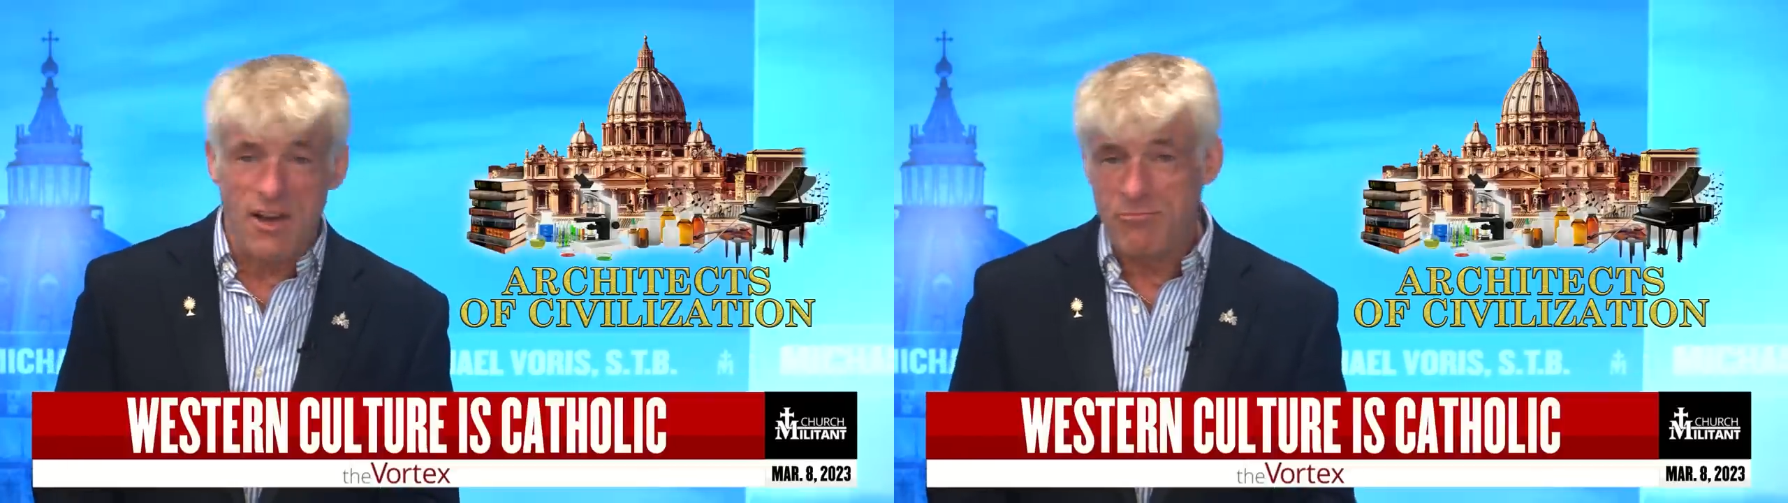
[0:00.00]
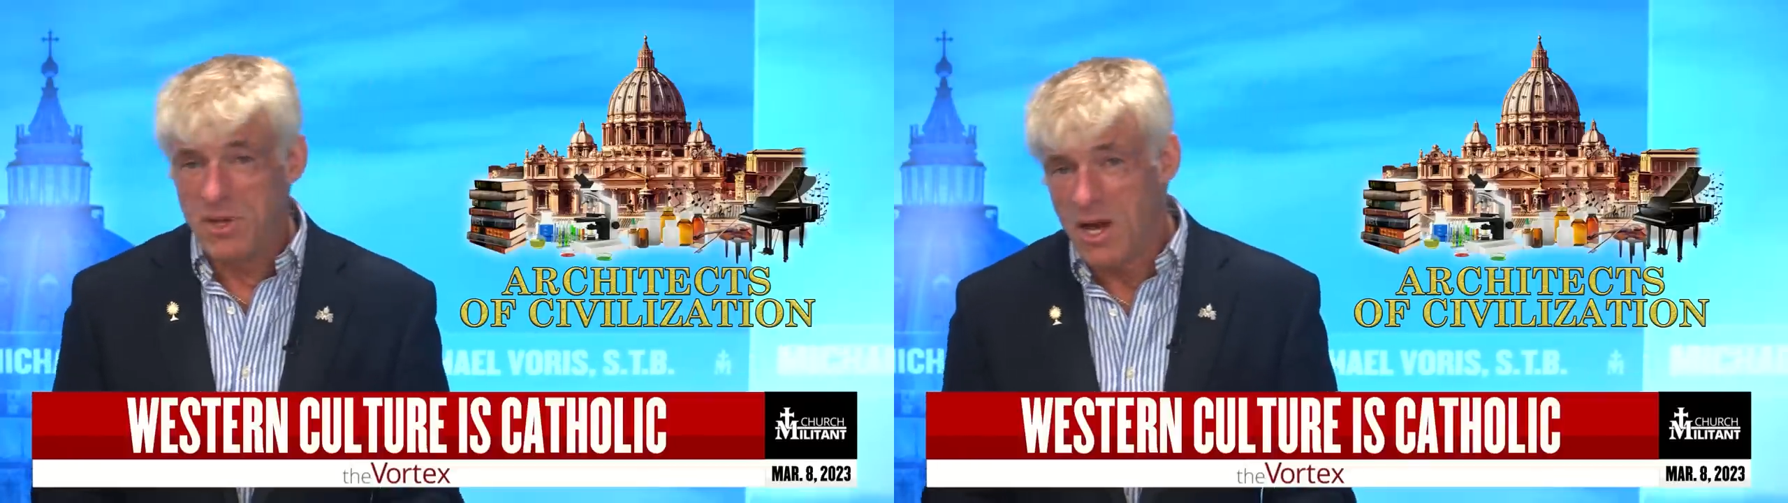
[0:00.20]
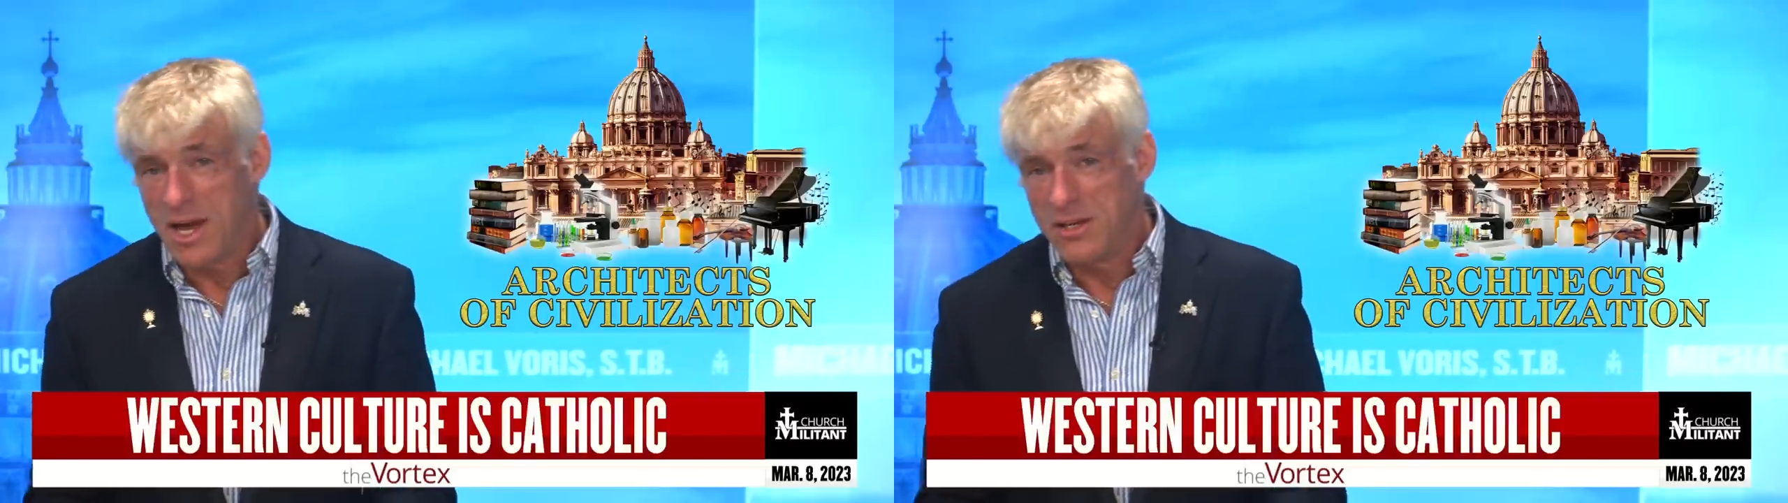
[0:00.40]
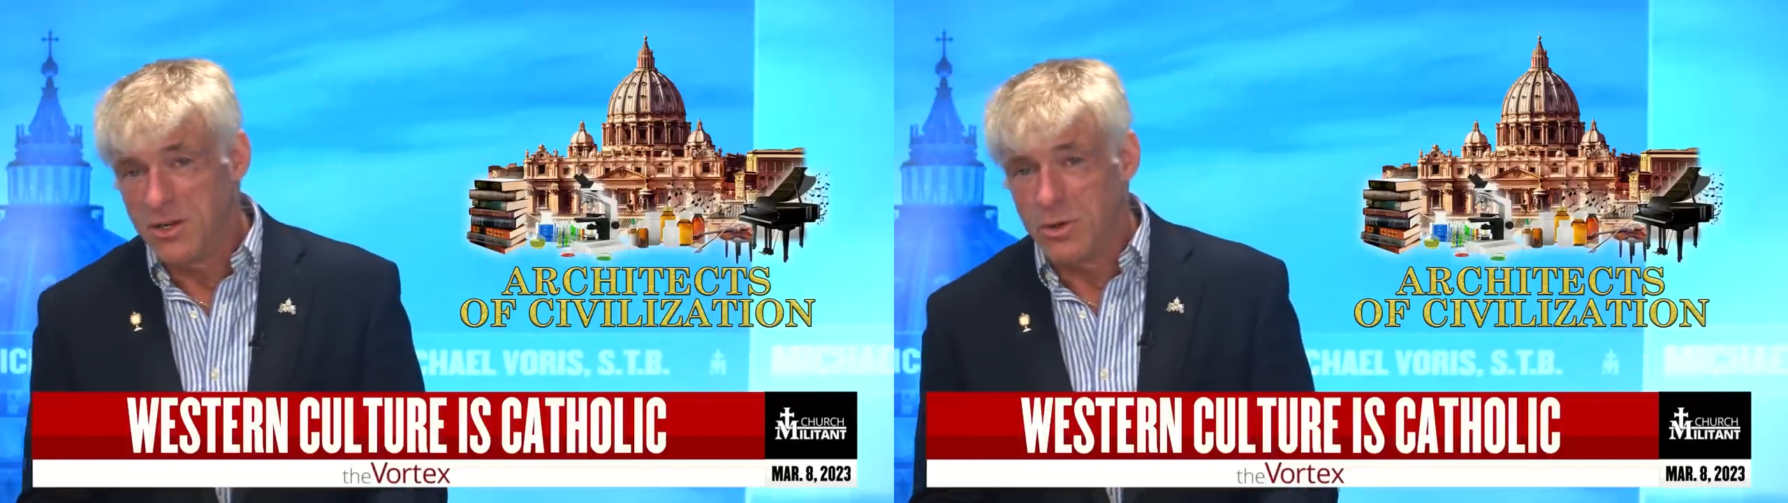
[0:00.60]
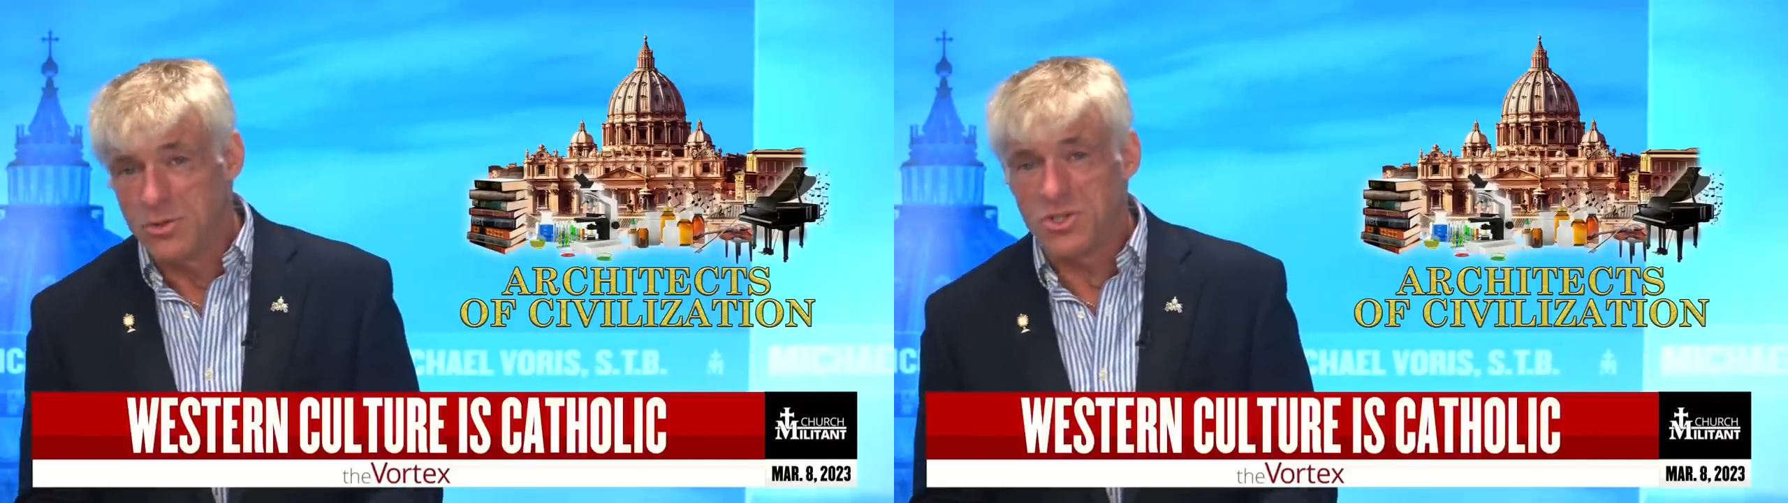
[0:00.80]
FBI
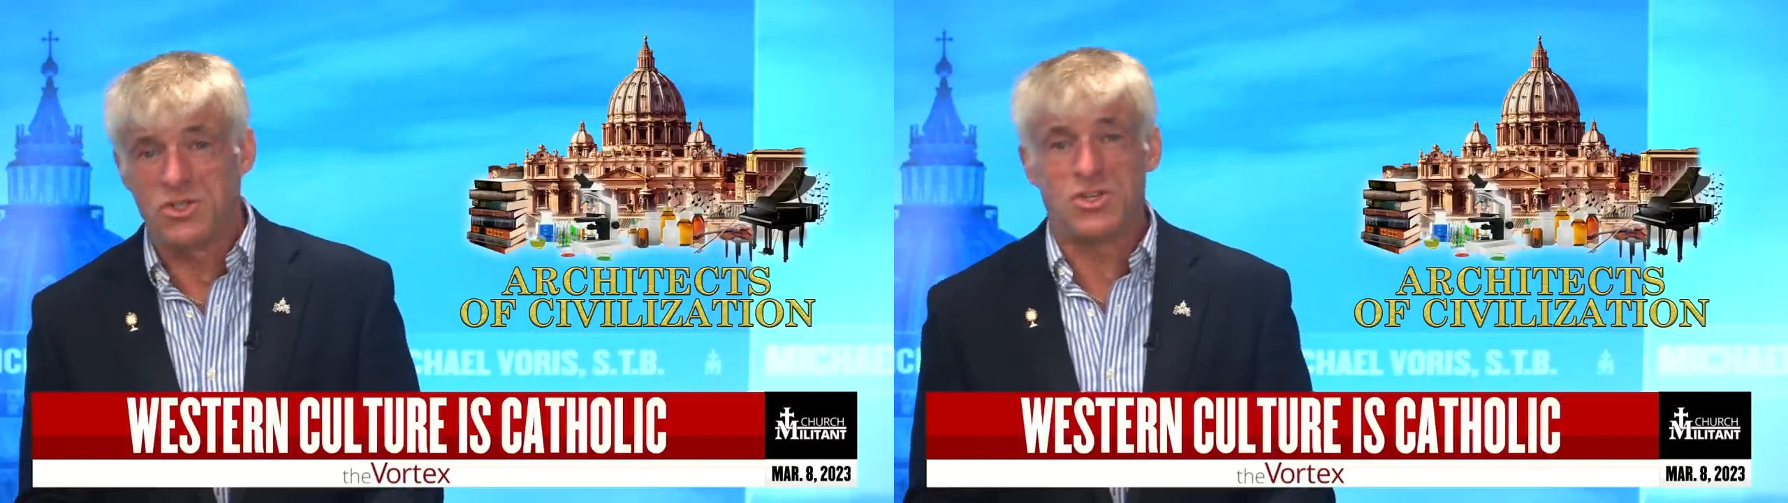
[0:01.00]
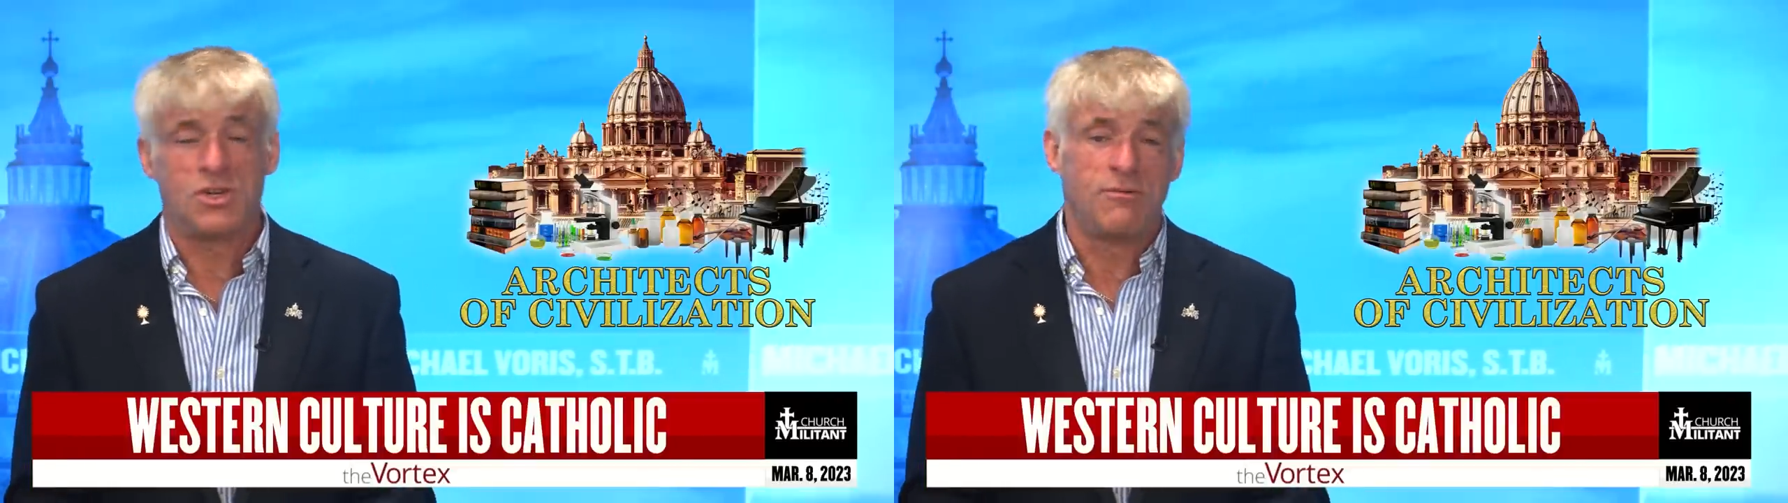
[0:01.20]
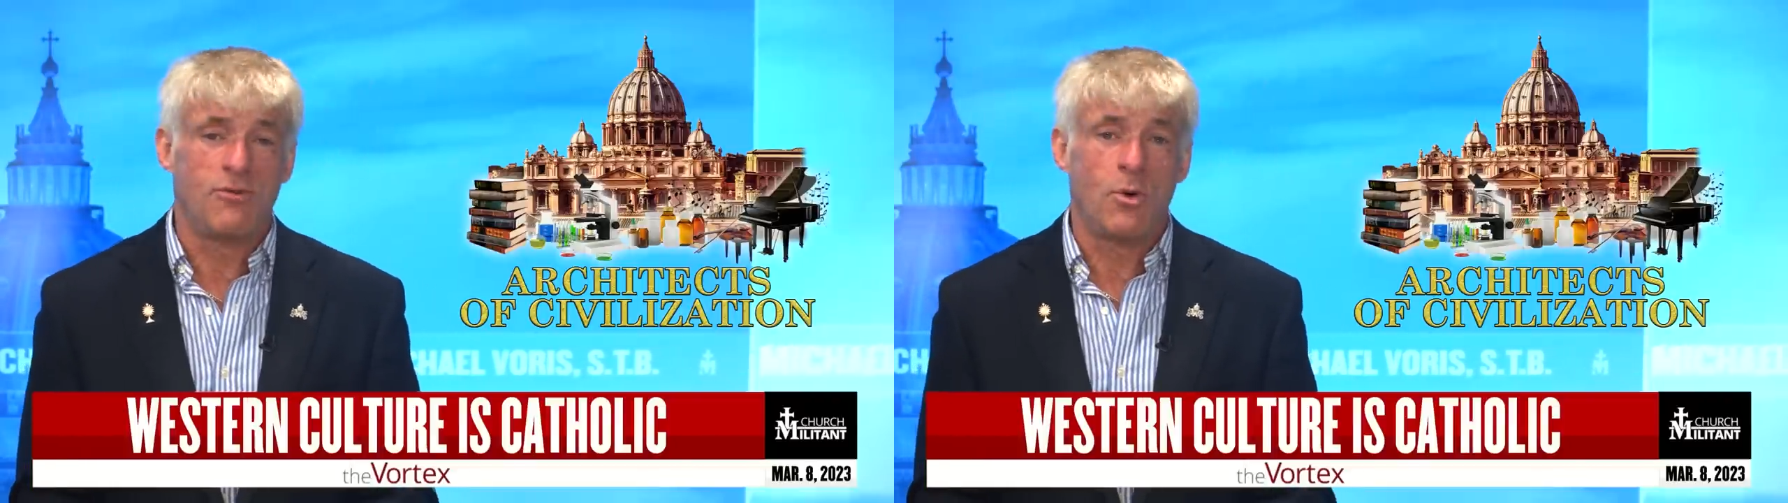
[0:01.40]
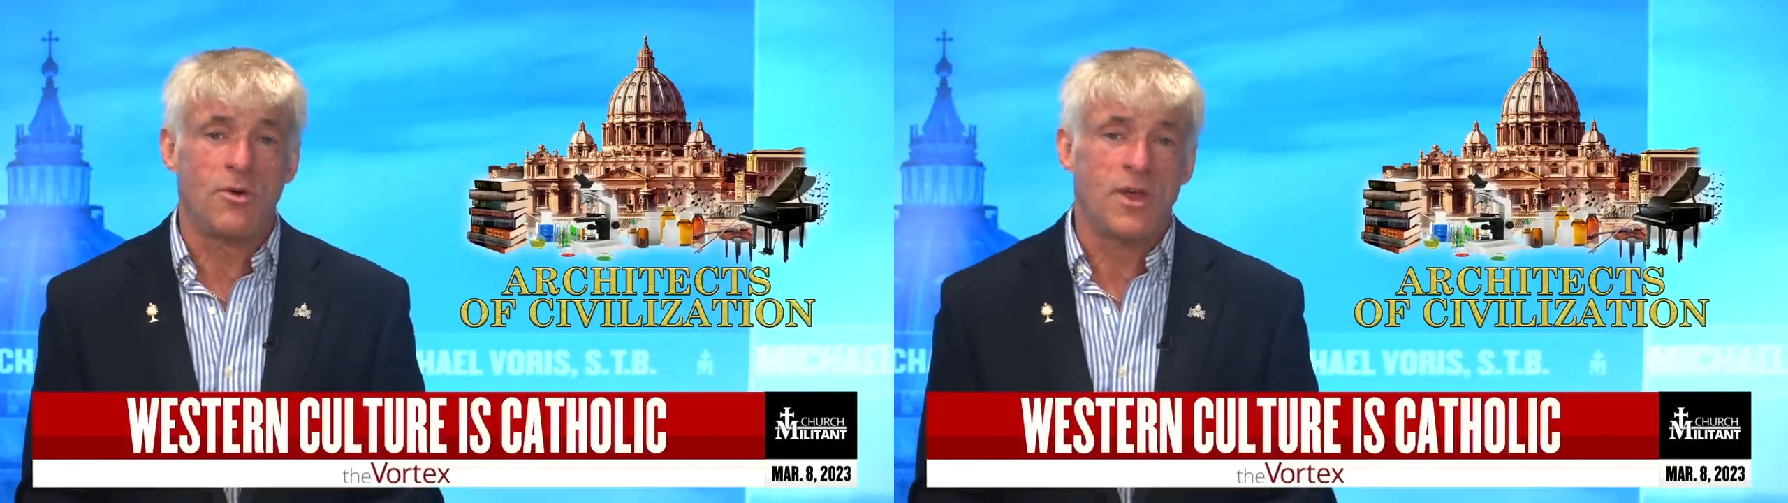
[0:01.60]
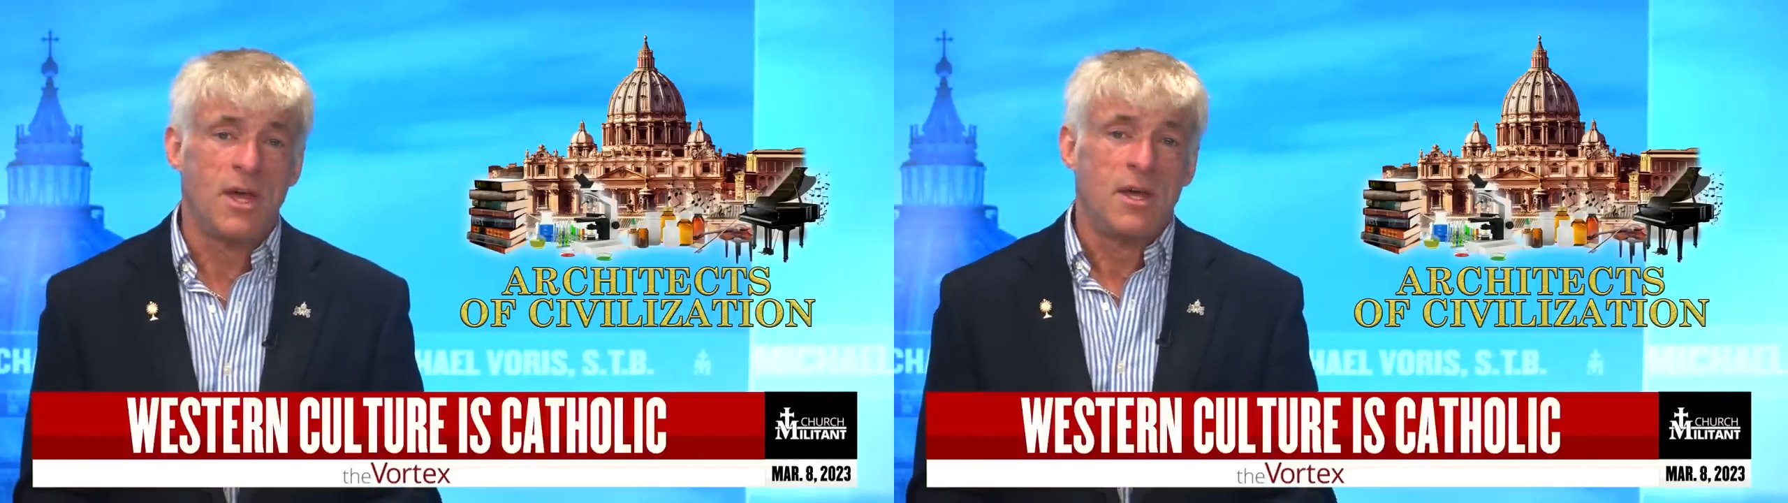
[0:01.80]
notes and so forth